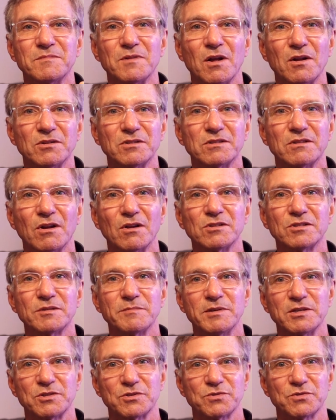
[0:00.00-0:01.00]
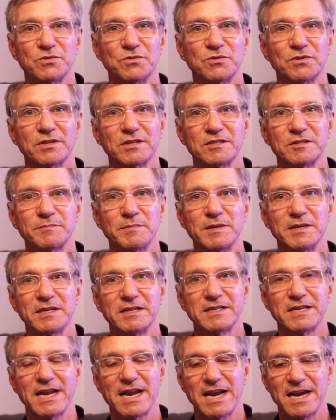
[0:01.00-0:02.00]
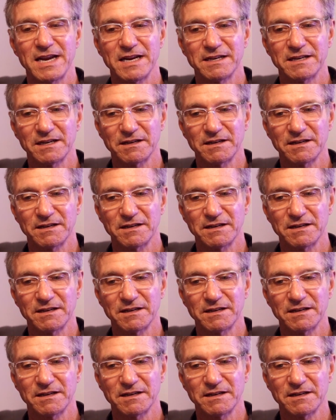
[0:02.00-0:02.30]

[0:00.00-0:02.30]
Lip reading: ultimate truth has been attained,